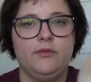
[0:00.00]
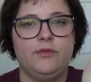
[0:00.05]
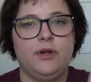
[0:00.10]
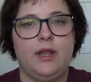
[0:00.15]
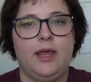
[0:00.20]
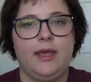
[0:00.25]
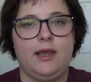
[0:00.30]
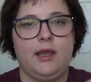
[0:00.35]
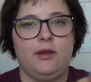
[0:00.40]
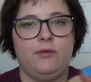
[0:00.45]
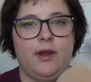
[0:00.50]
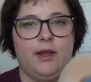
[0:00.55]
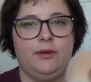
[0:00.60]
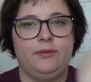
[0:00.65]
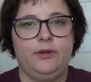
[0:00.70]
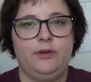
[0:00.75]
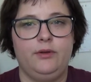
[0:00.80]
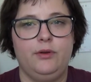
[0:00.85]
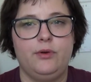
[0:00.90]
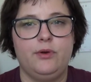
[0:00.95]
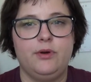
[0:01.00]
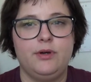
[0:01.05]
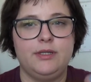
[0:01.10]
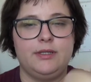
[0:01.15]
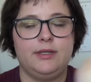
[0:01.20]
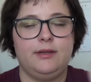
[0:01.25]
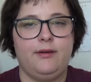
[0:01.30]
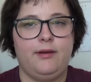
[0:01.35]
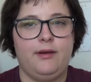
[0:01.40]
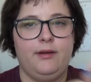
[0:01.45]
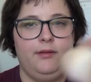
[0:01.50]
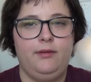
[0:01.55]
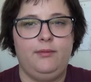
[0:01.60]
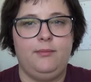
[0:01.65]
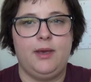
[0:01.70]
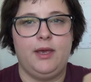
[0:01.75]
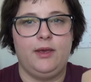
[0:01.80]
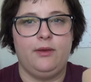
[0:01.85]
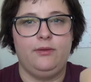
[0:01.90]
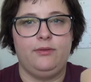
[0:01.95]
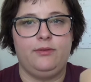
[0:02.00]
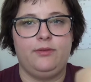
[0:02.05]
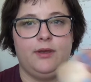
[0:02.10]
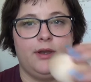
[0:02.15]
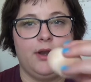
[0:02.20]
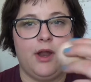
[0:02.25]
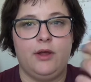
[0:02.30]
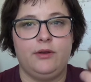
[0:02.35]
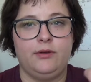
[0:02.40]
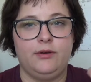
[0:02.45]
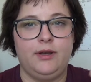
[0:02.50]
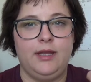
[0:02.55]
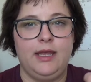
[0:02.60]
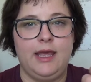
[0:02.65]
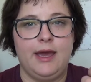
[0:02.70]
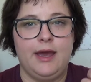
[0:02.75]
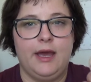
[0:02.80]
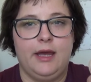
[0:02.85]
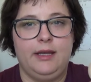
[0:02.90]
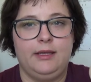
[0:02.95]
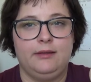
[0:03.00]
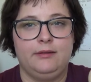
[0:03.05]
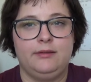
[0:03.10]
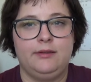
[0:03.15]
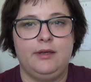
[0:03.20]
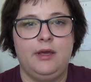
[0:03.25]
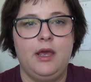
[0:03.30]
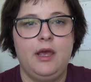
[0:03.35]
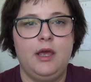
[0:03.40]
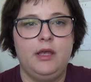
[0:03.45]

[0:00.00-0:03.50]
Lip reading: for like around the nose and around the mouth and under the eyes.